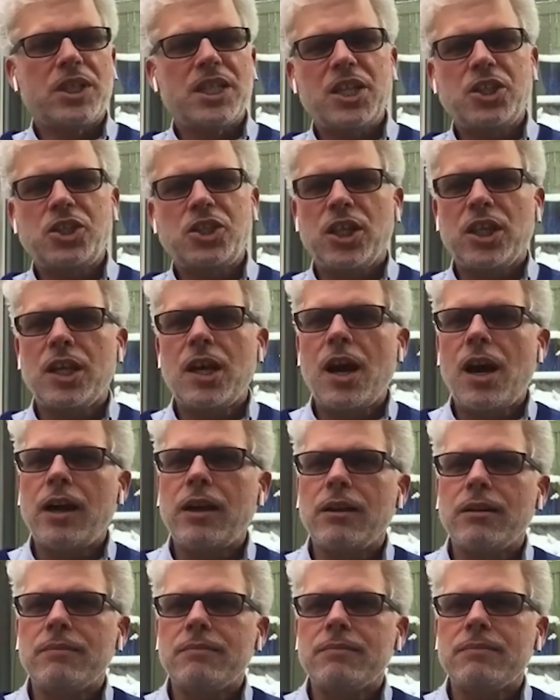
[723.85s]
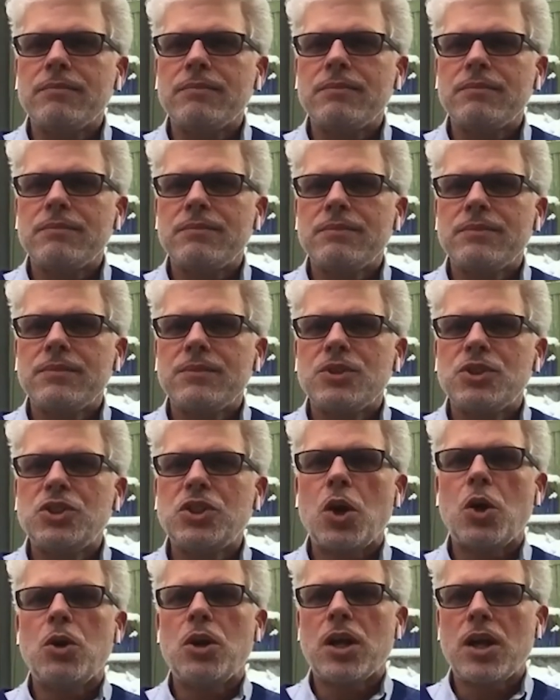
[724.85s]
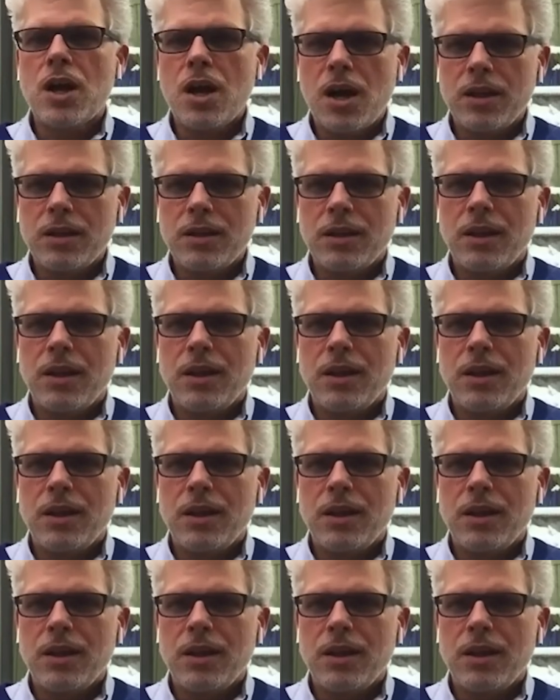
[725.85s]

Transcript: teaching kata, Shotokan.